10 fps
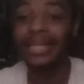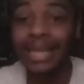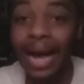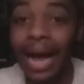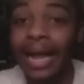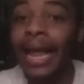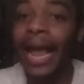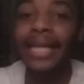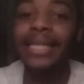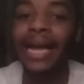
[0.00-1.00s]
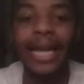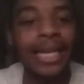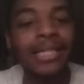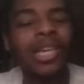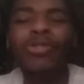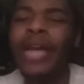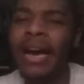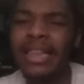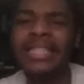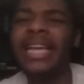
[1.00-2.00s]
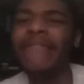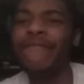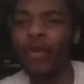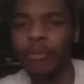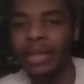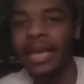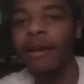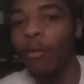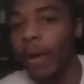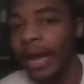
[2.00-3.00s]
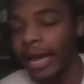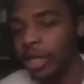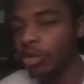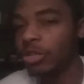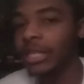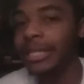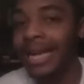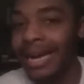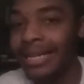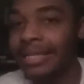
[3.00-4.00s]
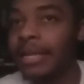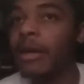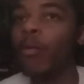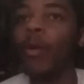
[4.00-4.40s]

this guy, it's like it doesn't go down the same formulaic way it usually does,